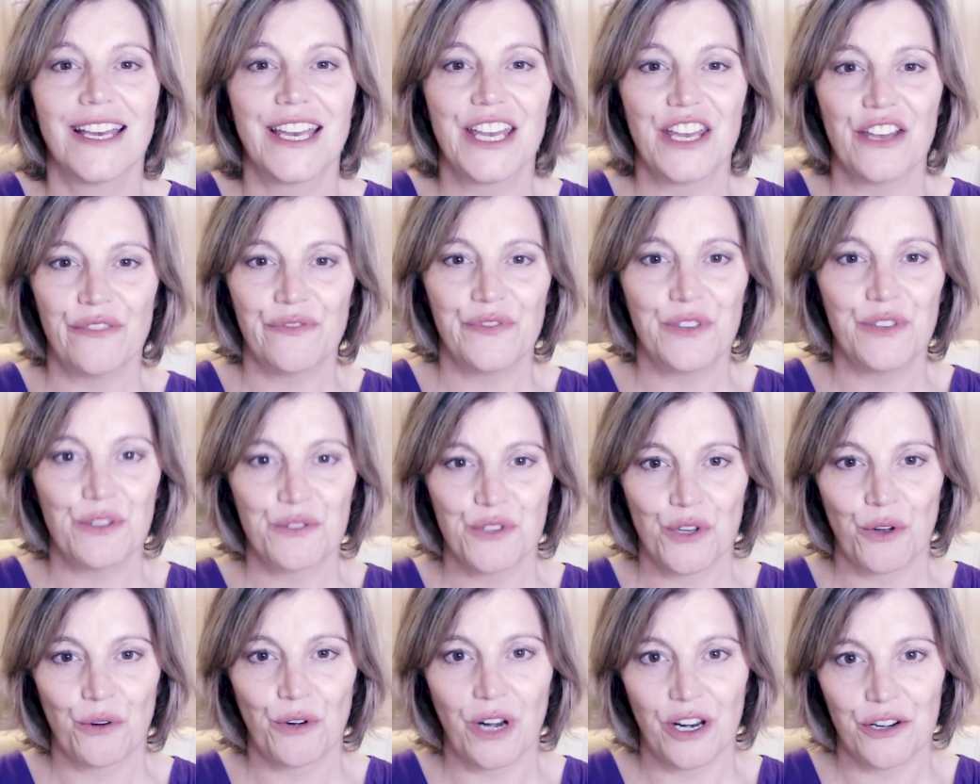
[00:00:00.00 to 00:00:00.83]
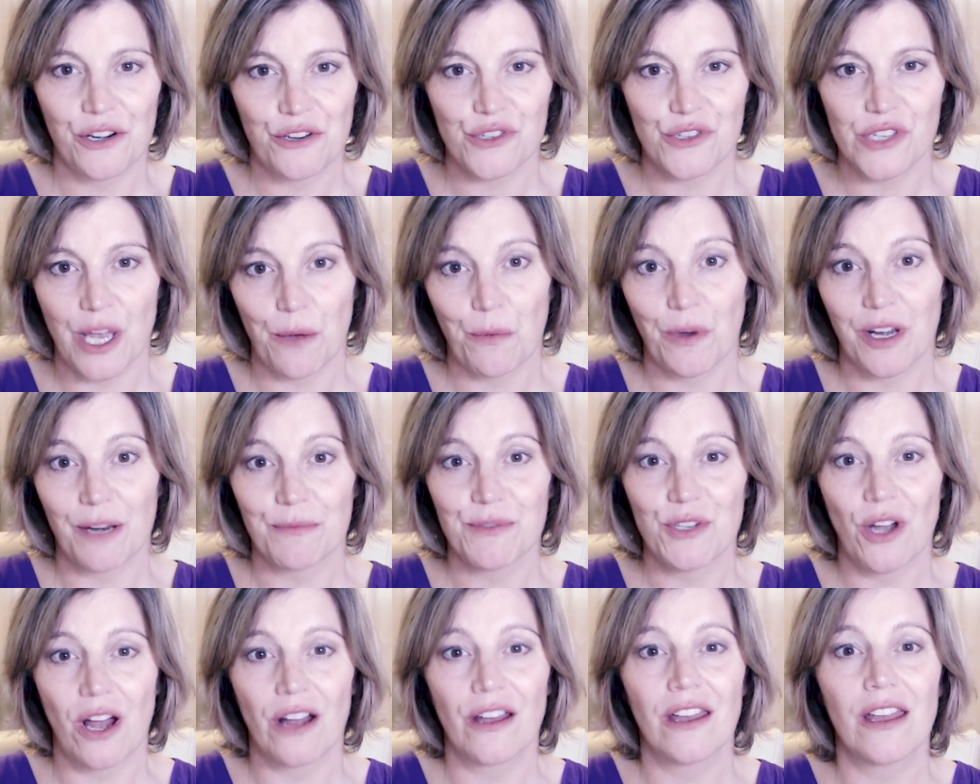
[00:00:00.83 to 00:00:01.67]
If you don't understand what I'm
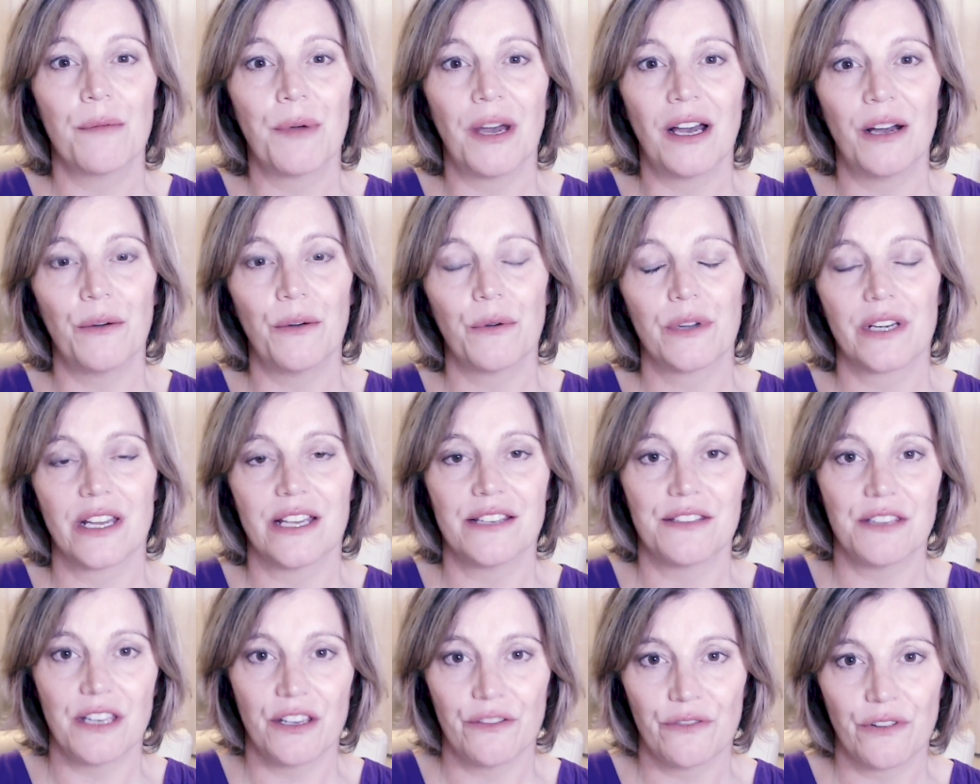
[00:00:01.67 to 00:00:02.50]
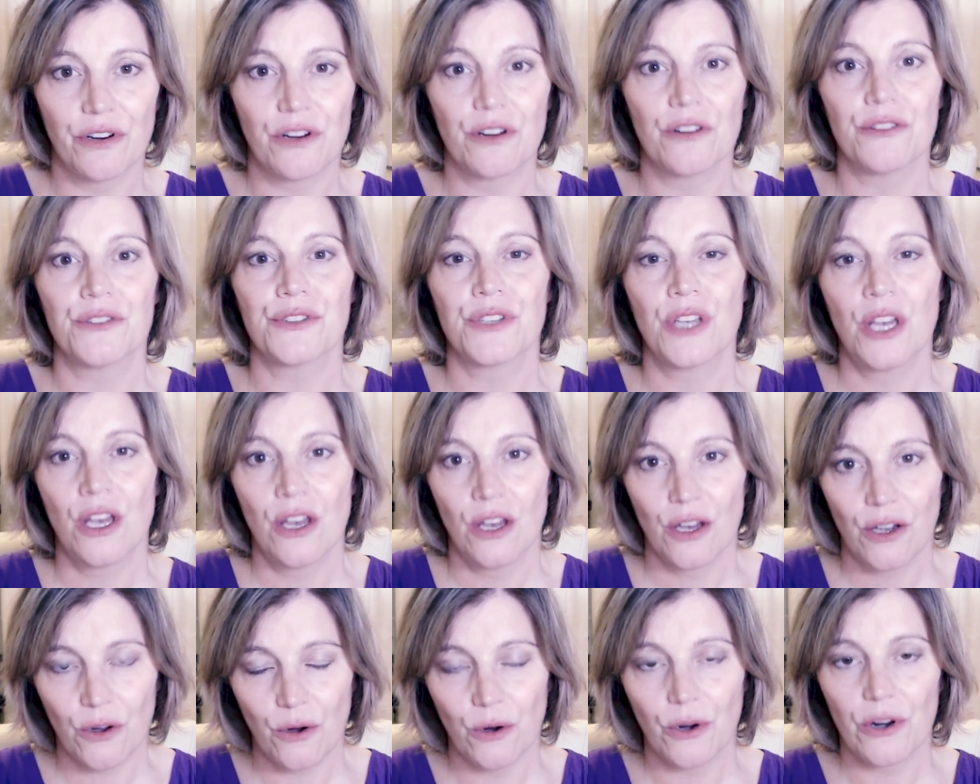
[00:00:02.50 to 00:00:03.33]
talking about when I say verse,
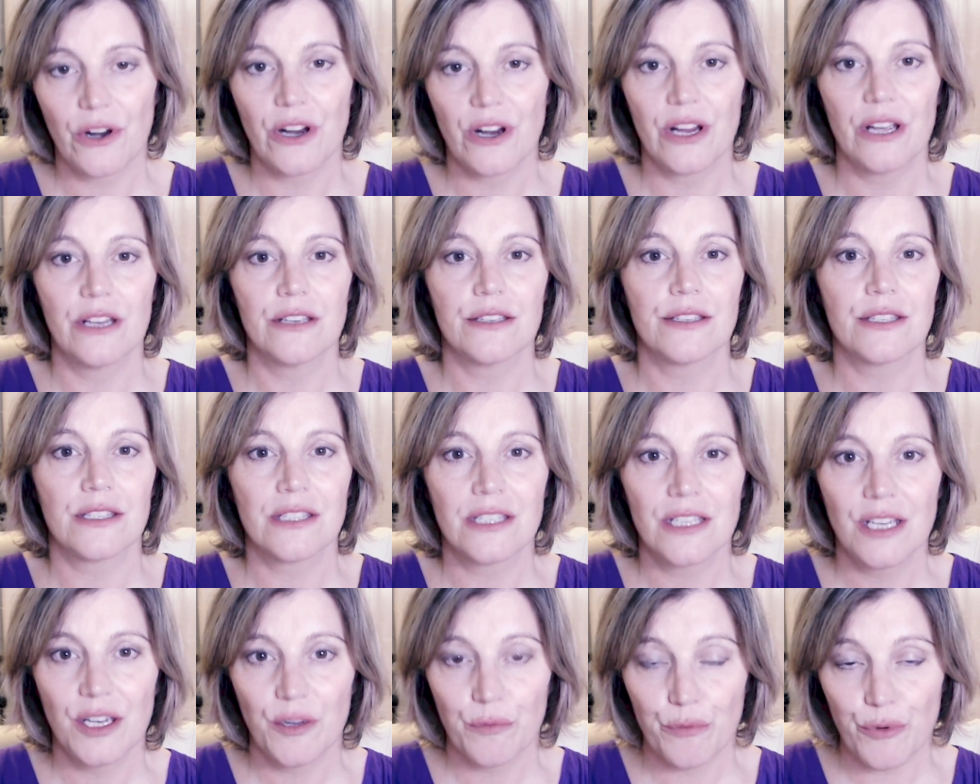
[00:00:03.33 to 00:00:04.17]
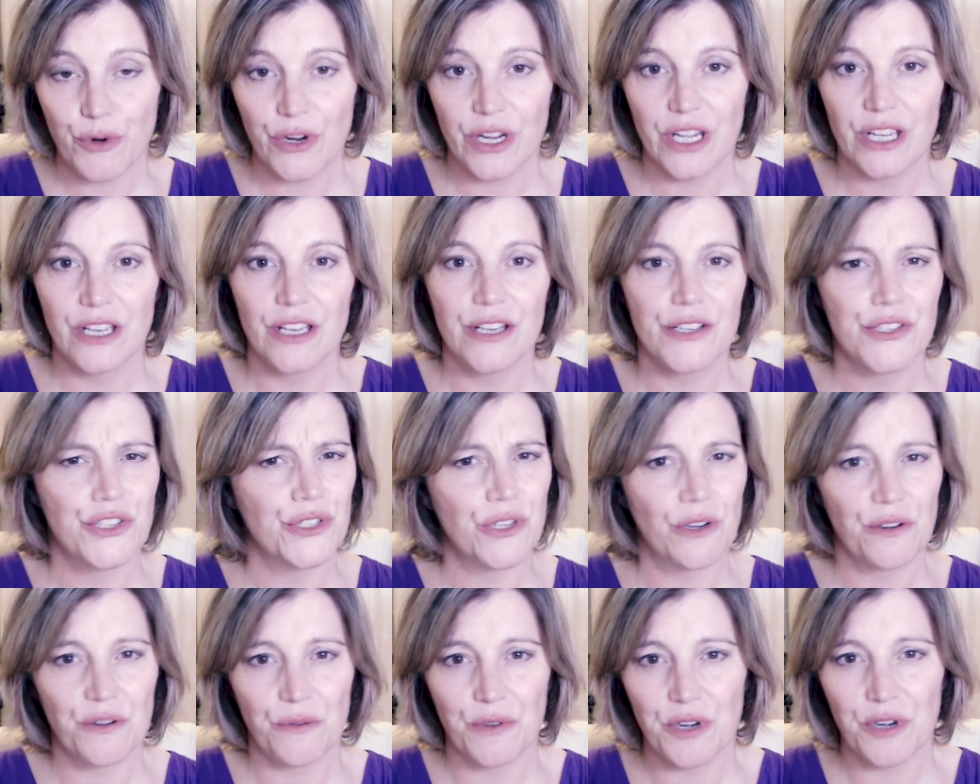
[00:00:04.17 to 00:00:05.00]
chorus, bridge, you
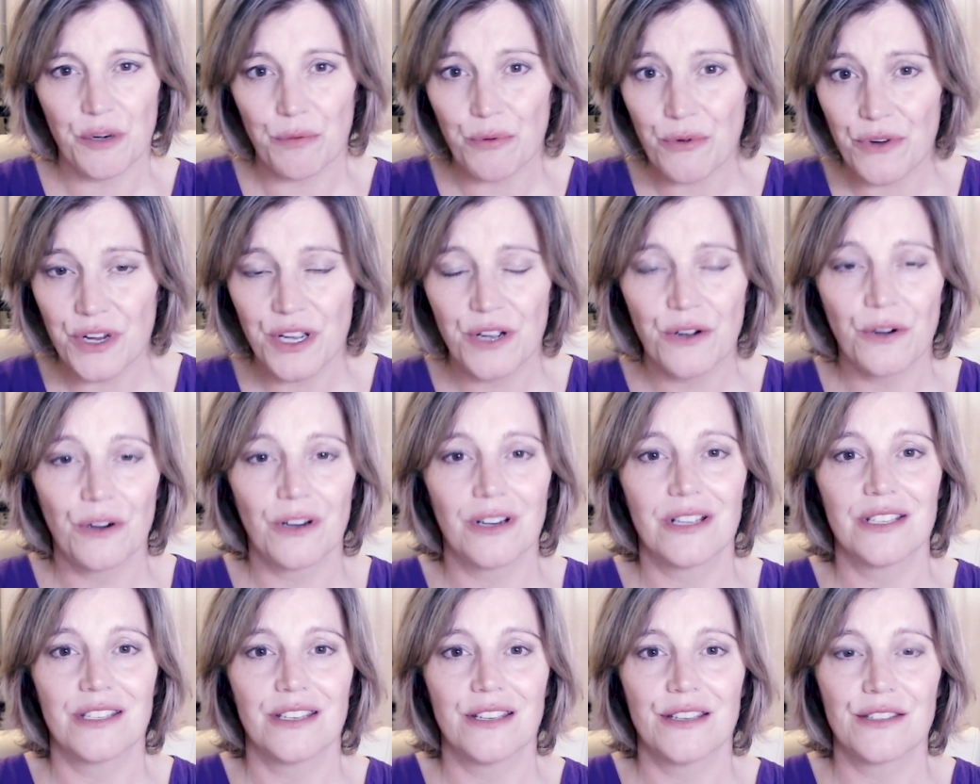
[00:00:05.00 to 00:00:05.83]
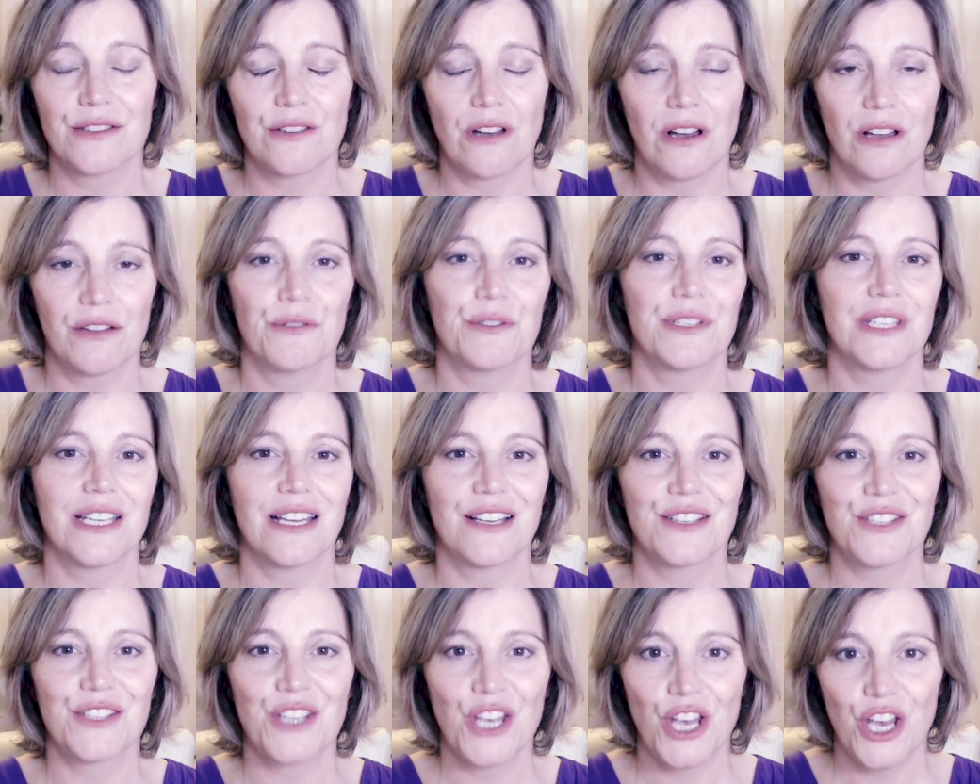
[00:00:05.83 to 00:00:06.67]
don't know what a pre chorus is, all those
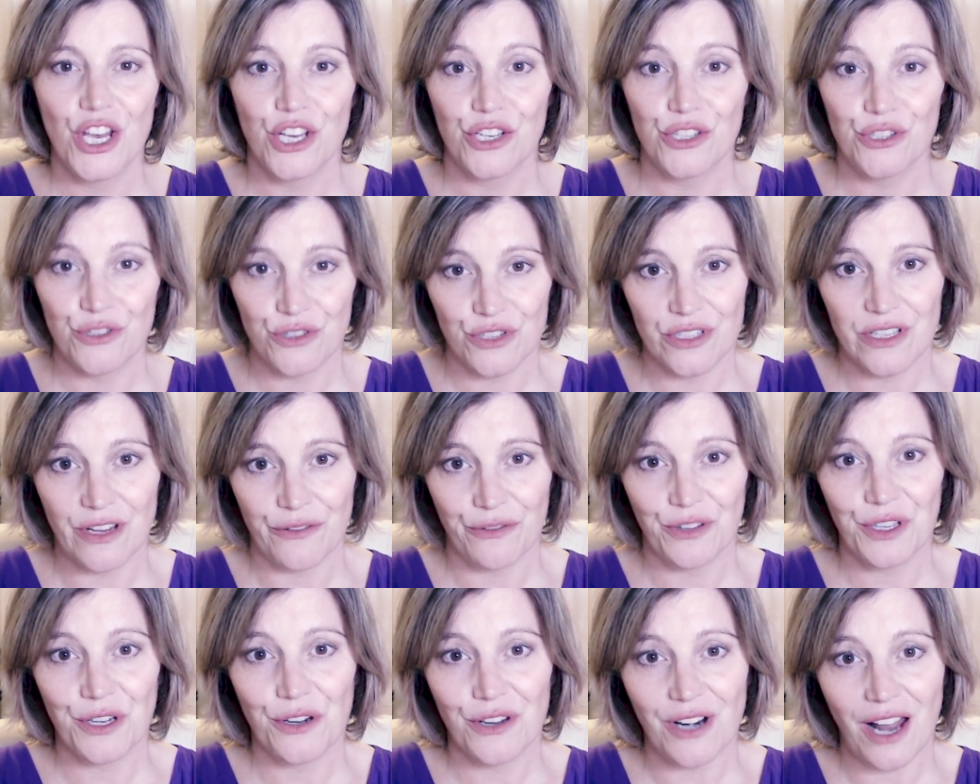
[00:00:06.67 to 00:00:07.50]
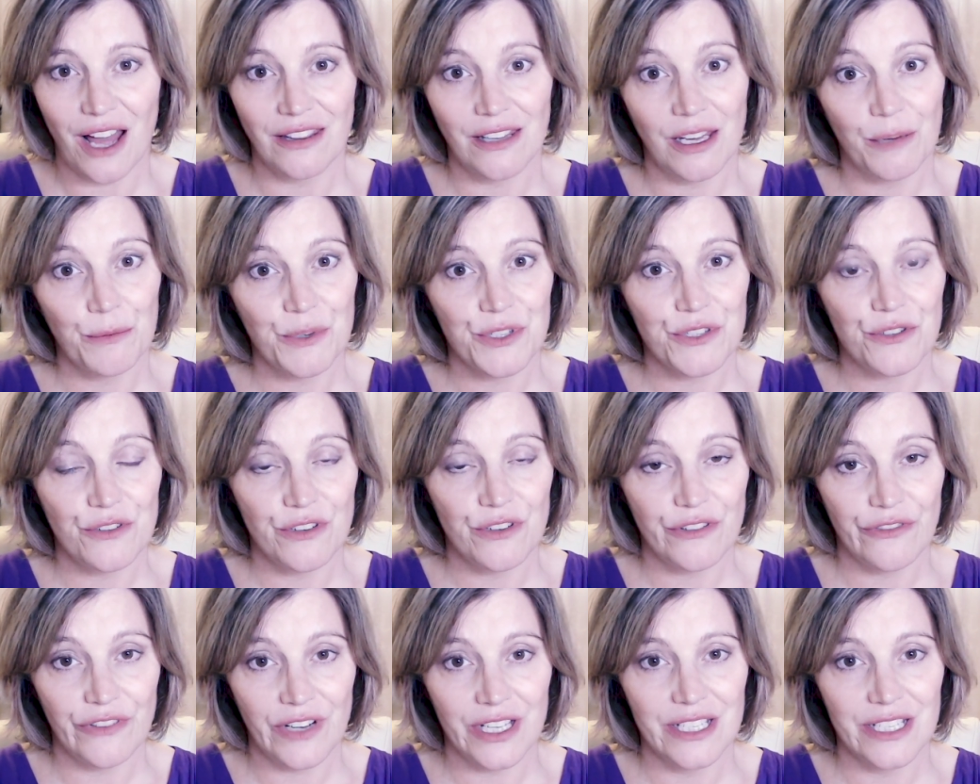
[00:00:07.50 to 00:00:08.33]
things, you should definitely go to
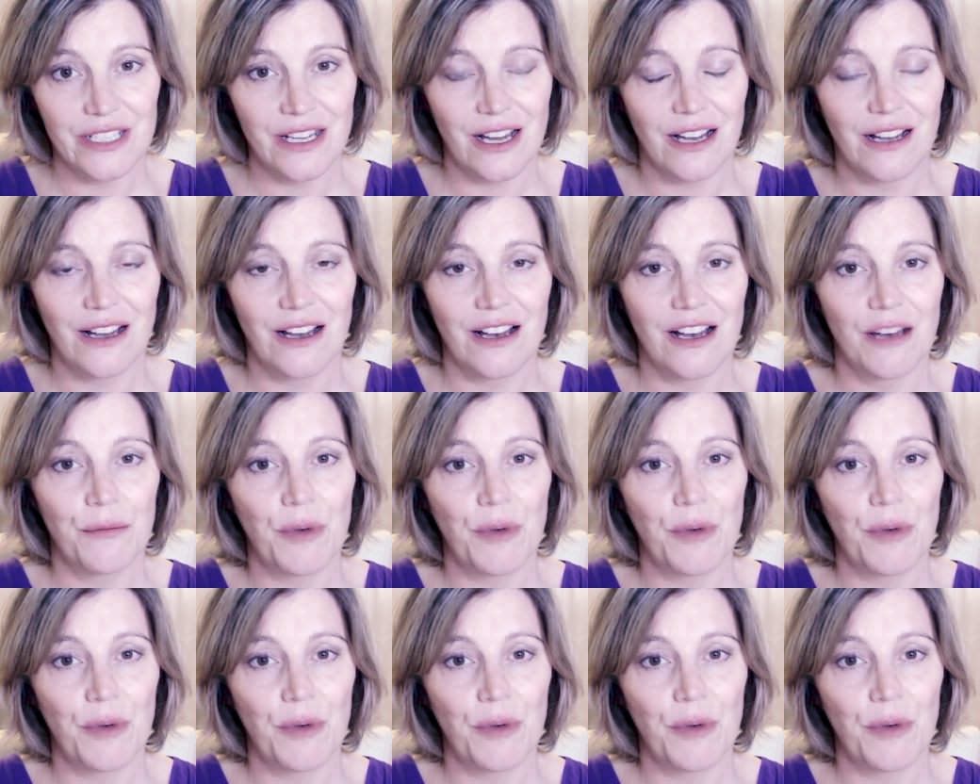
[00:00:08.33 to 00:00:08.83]
onlinewithjudyfine.com.